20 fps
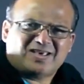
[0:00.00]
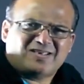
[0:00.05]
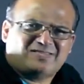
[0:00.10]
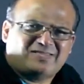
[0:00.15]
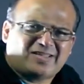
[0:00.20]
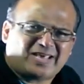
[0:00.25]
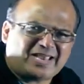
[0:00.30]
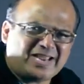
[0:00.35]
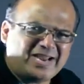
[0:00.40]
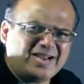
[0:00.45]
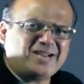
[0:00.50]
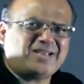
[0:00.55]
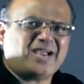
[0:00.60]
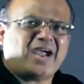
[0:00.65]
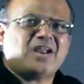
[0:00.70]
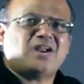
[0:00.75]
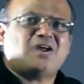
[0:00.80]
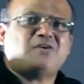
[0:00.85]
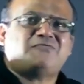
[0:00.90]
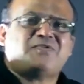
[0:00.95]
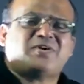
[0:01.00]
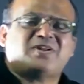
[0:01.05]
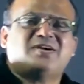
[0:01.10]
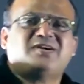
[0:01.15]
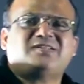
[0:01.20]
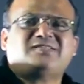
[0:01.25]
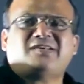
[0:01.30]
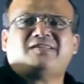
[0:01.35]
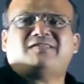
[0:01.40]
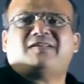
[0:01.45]
Second kind of
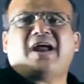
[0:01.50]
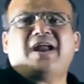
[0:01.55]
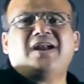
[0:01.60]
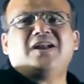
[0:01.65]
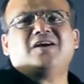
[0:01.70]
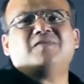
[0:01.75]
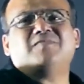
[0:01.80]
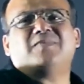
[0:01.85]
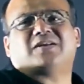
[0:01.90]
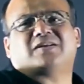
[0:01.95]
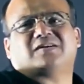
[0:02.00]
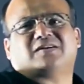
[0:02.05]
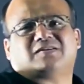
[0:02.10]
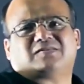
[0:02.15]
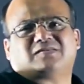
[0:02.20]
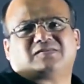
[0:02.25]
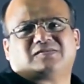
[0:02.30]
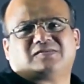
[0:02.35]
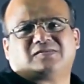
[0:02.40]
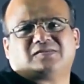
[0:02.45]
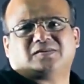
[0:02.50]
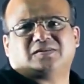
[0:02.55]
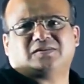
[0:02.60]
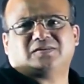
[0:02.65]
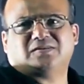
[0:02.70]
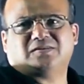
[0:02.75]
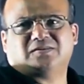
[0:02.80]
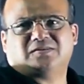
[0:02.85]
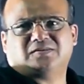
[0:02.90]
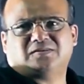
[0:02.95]
errors are random errors.
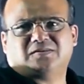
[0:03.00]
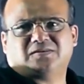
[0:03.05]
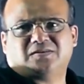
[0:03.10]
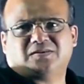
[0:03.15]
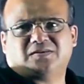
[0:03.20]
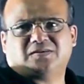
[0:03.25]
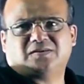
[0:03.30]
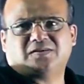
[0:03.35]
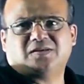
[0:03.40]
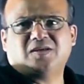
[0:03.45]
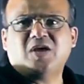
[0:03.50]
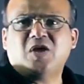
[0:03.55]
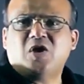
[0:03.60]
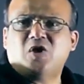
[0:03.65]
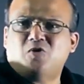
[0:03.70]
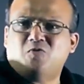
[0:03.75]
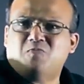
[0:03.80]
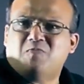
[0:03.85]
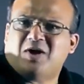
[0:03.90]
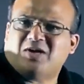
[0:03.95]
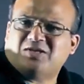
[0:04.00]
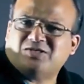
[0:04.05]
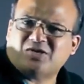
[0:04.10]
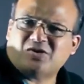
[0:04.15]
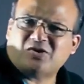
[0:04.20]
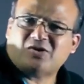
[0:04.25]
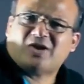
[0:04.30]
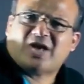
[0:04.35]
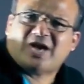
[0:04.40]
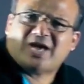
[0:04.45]
You
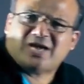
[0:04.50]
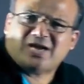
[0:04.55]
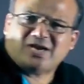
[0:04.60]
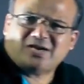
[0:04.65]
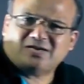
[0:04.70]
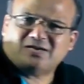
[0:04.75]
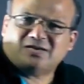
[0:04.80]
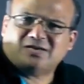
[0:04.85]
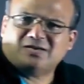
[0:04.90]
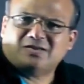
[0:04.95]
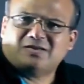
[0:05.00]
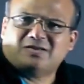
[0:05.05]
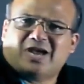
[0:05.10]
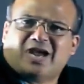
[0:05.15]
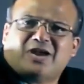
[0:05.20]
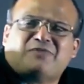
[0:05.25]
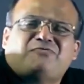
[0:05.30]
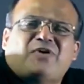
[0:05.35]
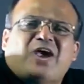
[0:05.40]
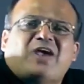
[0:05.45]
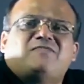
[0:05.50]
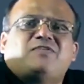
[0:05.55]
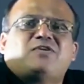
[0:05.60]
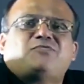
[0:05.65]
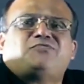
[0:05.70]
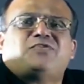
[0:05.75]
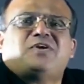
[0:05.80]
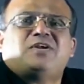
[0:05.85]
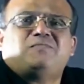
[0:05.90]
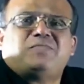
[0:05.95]
measure your height at five
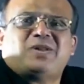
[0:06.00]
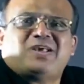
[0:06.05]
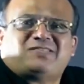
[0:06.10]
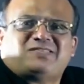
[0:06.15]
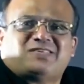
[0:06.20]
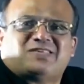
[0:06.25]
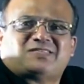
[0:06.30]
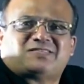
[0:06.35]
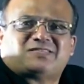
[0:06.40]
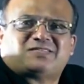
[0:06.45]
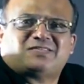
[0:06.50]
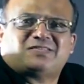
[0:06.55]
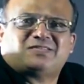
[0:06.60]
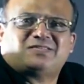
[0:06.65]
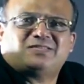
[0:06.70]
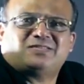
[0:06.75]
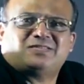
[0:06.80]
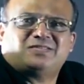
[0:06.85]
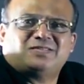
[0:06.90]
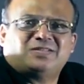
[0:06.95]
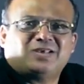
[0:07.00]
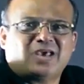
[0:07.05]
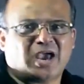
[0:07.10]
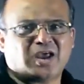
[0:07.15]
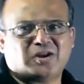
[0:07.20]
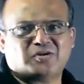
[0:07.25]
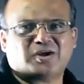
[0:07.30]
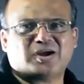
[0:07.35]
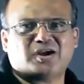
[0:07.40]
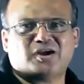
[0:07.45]
different places
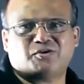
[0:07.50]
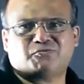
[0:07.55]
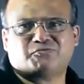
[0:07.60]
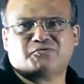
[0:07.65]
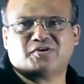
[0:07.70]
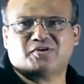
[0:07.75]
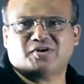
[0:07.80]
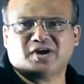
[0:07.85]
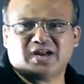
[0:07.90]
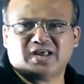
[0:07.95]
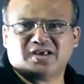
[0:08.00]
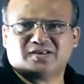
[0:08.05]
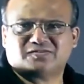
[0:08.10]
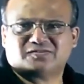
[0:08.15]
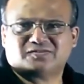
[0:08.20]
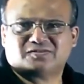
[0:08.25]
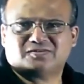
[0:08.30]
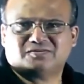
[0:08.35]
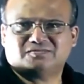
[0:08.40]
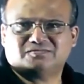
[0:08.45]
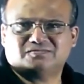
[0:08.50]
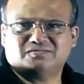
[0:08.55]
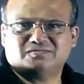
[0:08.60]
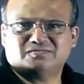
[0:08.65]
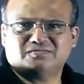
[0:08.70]
and you get different readings.